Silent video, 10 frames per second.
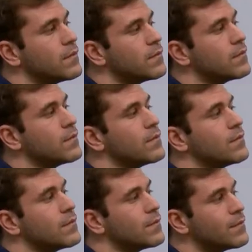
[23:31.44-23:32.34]

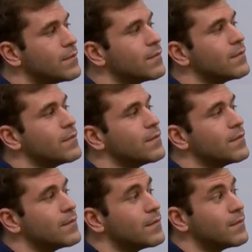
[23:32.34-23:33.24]

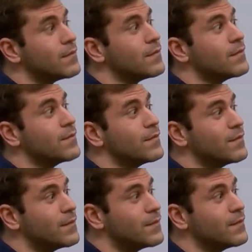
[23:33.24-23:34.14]

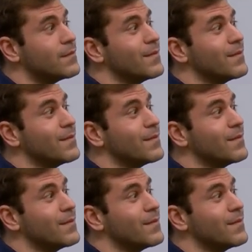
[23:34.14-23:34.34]
(not speaking)